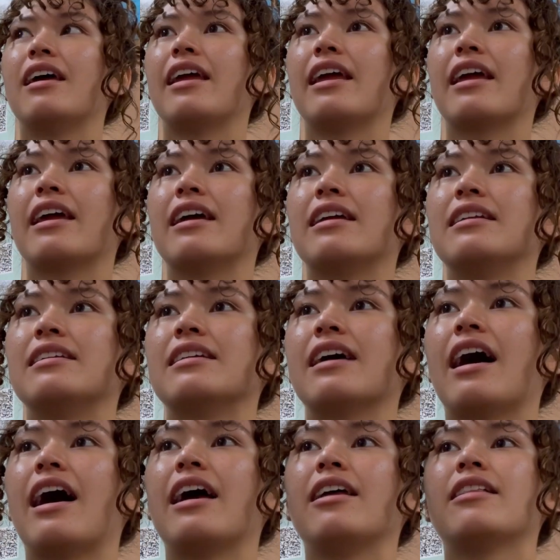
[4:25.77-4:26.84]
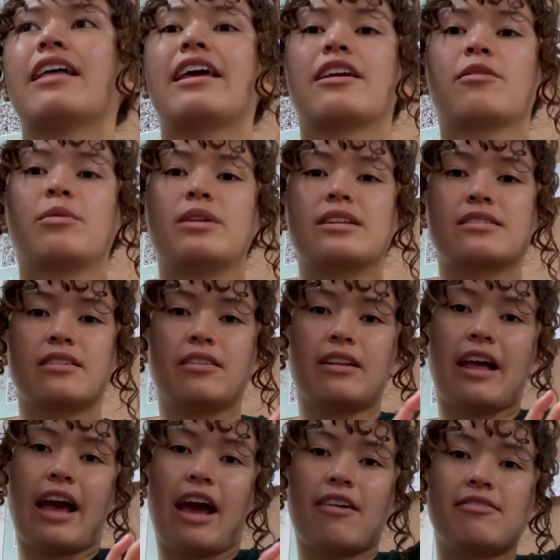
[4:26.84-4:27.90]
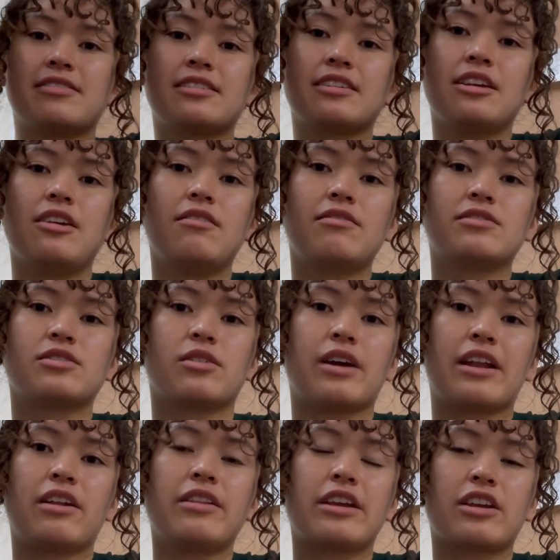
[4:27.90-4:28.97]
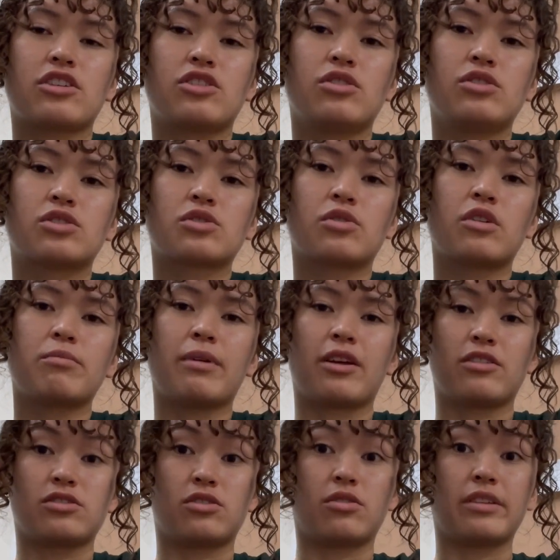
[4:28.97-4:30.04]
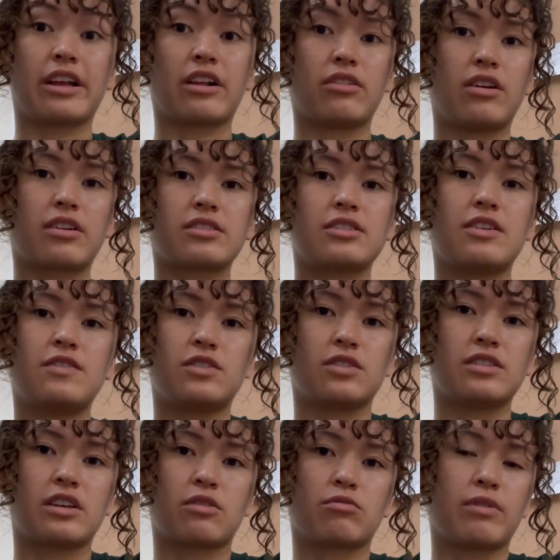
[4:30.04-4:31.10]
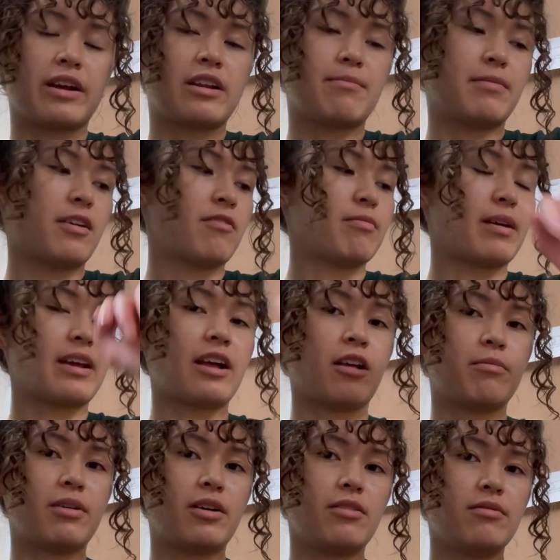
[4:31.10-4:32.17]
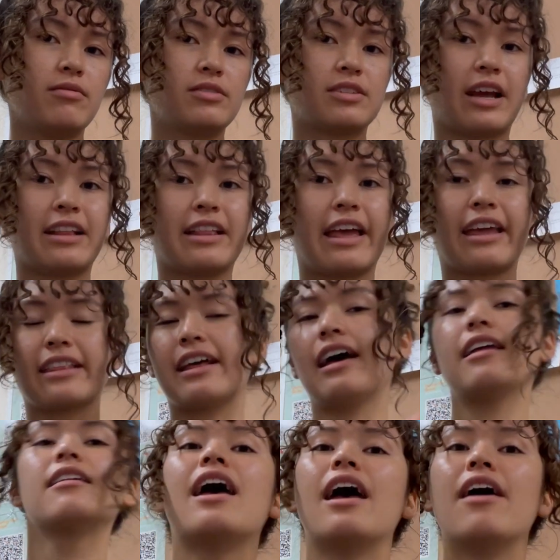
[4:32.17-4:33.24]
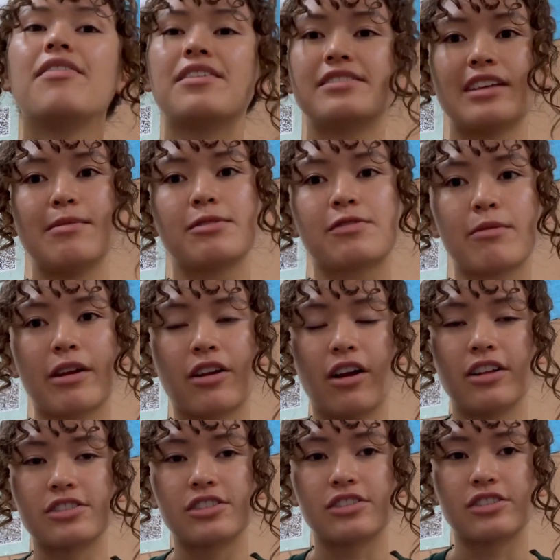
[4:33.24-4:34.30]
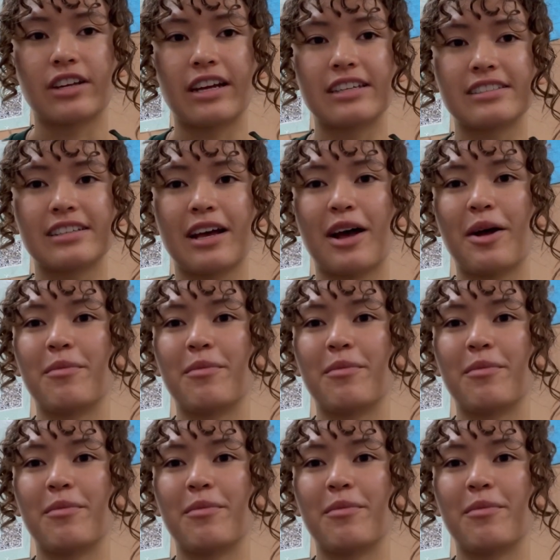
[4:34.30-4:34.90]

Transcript: And I like when it's a little half sleeve, so I don't like it too short, but I also don't like long sleeve, so it's like right above my elbow, so I like that. And the same for my concert dress.